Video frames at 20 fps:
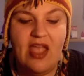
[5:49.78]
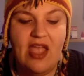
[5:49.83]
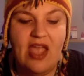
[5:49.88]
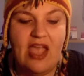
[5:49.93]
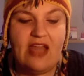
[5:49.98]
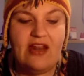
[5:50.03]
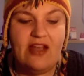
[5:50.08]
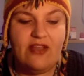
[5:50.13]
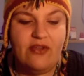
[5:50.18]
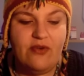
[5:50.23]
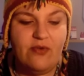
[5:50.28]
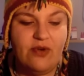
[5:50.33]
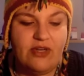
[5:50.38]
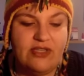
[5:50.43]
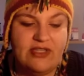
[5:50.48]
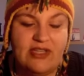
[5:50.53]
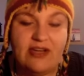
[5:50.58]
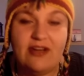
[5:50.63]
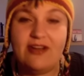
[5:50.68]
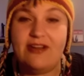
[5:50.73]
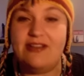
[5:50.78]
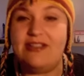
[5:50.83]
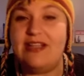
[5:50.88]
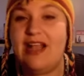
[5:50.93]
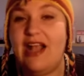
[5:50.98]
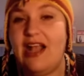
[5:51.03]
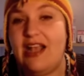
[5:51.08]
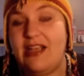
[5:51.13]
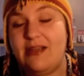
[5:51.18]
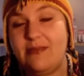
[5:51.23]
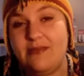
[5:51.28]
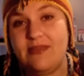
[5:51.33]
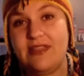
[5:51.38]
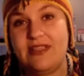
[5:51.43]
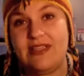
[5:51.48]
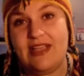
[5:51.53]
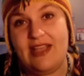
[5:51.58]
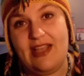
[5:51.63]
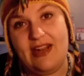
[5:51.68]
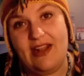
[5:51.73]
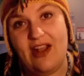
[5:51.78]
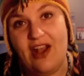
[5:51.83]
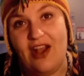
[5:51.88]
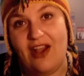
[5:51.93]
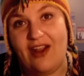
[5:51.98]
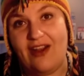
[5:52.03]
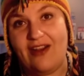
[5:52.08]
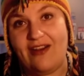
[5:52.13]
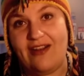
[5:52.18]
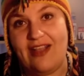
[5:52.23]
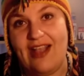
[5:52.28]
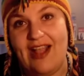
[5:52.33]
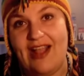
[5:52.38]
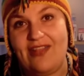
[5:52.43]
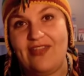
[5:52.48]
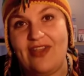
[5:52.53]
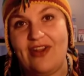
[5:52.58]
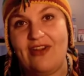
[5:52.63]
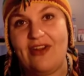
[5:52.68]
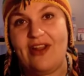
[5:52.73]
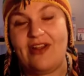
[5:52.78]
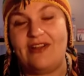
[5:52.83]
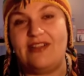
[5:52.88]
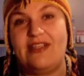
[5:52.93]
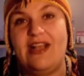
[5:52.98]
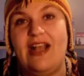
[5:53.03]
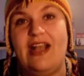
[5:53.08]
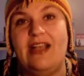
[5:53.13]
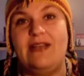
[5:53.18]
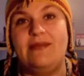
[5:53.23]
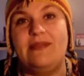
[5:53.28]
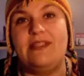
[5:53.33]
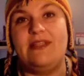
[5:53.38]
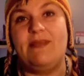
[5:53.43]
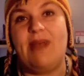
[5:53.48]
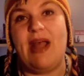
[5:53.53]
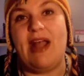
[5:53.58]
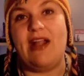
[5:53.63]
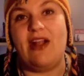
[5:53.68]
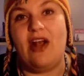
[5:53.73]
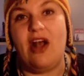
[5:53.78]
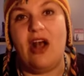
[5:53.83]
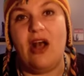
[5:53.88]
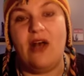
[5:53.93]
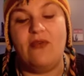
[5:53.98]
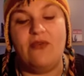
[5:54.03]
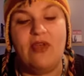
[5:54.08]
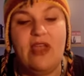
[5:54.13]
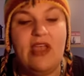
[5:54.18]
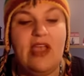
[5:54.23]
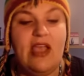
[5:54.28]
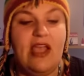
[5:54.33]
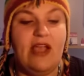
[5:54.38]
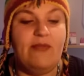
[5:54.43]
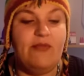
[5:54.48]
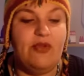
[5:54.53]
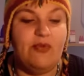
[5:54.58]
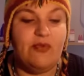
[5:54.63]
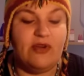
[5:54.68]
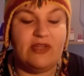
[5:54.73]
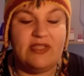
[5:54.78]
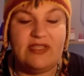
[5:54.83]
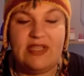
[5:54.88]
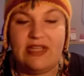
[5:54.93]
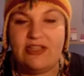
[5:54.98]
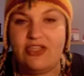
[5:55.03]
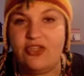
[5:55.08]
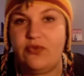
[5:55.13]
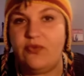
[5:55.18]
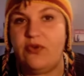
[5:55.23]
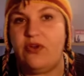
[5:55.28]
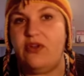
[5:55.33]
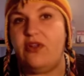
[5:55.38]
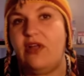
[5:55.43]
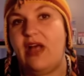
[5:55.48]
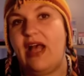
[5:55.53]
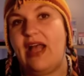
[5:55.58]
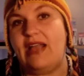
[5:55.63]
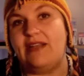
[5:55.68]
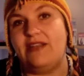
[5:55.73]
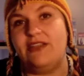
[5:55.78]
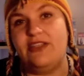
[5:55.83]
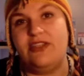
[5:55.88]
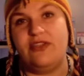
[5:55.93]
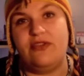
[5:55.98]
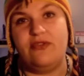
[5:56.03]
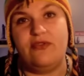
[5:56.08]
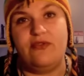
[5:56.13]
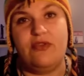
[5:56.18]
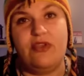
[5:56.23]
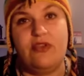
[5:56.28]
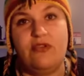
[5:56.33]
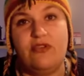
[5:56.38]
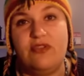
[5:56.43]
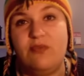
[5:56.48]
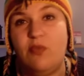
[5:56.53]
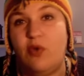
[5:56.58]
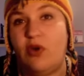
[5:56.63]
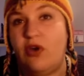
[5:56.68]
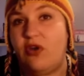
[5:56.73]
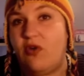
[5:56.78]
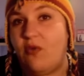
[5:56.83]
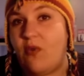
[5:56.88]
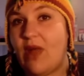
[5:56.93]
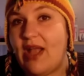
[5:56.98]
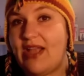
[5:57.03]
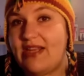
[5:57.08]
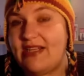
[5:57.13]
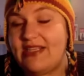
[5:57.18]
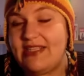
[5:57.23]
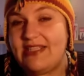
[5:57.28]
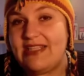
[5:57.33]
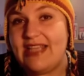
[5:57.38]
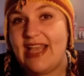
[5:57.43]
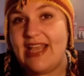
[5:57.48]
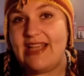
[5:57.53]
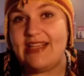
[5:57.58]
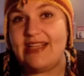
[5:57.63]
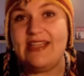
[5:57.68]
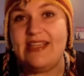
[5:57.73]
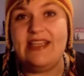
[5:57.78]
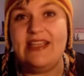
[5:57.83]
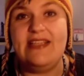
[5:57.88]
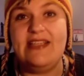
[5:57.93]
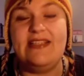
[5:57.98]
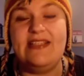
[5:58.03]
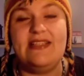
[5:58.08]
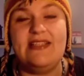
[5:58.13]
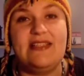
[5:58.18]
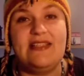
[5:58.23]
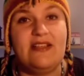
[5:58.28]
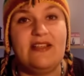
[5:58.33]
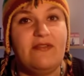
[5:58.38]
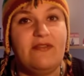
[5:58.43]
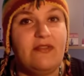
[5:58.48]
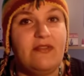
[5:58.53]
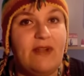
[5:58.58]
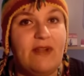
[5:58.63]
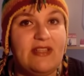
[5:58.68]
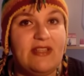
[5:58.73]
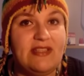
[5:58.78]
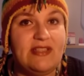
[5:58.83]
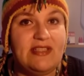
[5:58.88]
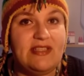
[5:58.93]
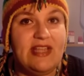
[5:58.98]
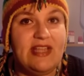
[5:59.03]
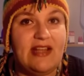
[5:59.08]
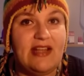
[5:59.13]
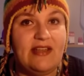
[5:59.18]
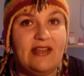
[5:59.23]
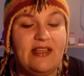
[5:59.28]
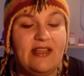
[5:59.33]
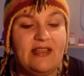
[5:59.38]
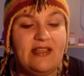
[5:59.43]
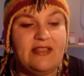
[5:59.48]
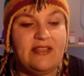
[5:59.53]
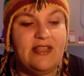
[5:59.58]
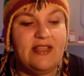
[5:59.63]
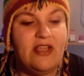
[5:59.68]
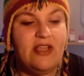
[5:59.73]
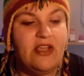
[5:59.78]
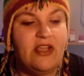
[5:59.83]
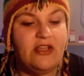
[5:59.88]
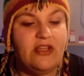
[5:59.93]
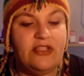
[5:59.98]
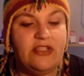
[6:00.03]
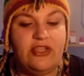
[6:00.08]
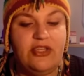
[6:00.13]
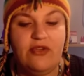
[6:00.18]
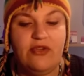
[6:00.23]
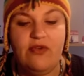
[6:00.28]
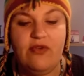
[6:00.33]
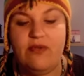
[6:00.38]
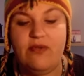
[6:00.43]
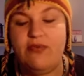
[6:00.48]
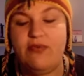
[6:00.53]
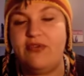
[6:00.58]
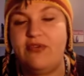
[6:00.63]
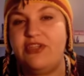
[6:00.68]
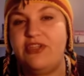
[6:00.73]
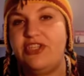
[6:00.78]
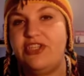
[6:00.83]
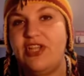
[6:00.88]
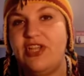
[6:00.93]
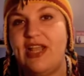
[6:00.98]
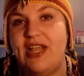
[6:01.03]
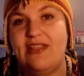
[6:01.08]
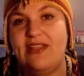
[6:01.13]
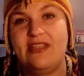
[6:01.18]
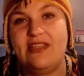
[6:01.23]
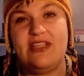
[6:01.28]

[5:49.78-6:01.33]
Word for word: In other words, there are times to hit it hard and there are times to back off and be more sensual and to use more grinding techniques instead of thrusting techniques to appreciate the